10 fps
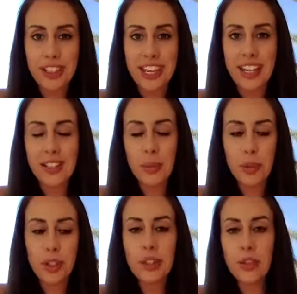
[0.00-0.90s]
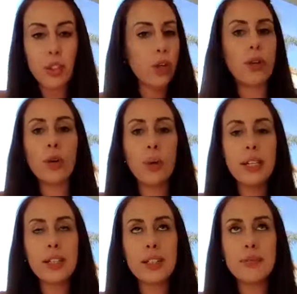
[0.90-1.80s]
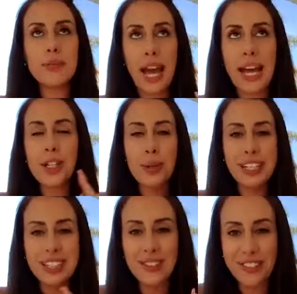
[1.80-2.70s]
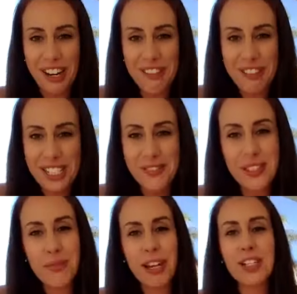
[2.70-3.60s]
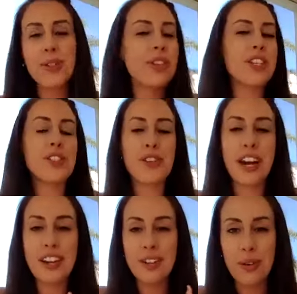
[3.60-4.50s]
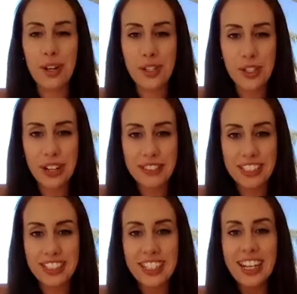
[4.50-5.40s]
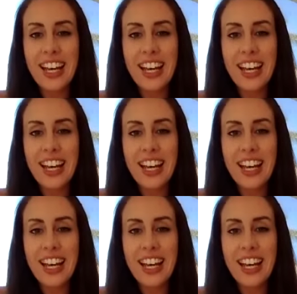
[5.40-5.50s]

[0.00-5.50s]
Okay, so I'm going to give you a quick five tips to make sure that you train while you're traveling.